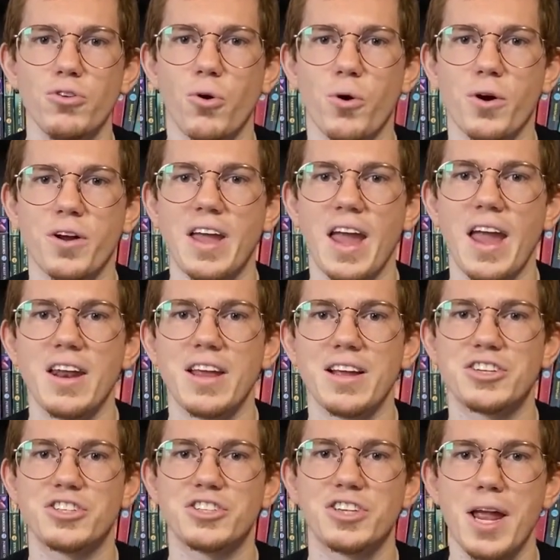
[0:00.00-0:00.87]
organic
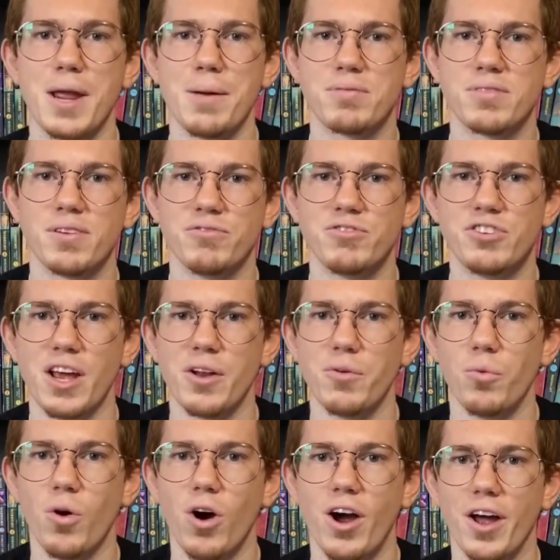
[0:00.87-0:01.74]
shapes of Gen
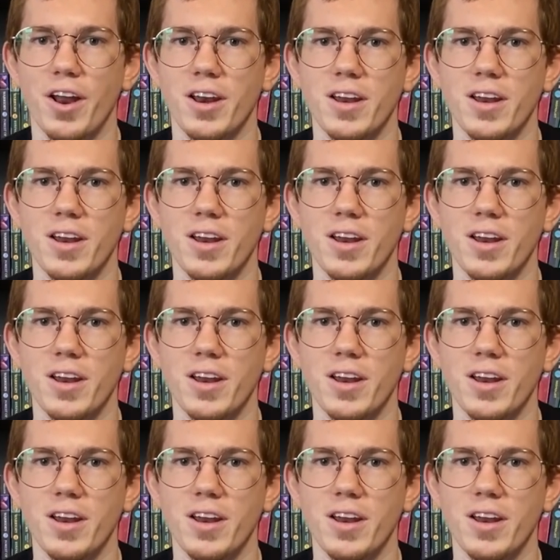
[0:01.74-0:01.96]
1.